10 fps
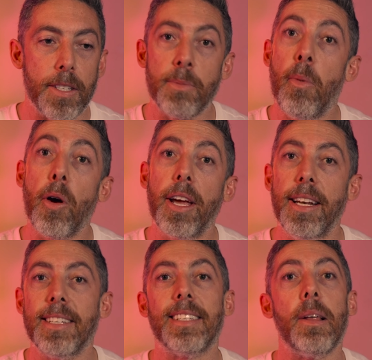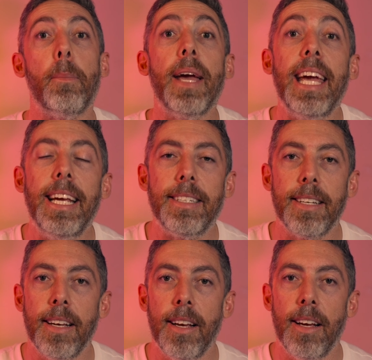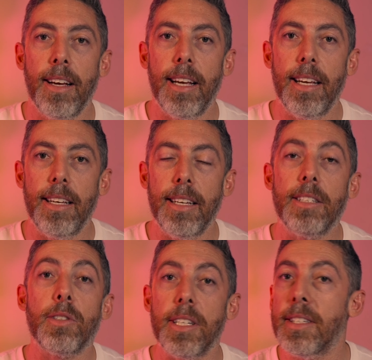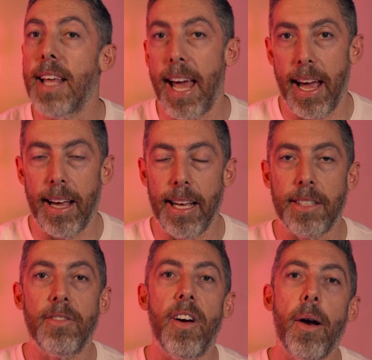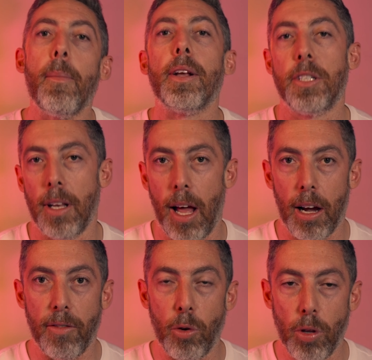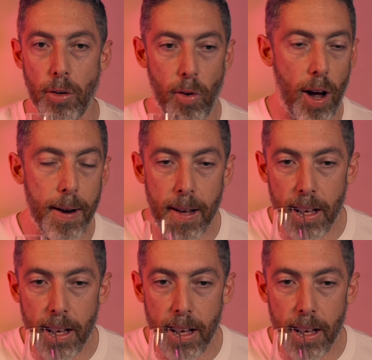smokiness, the peat, is there. It's very much a Lagavulin, right?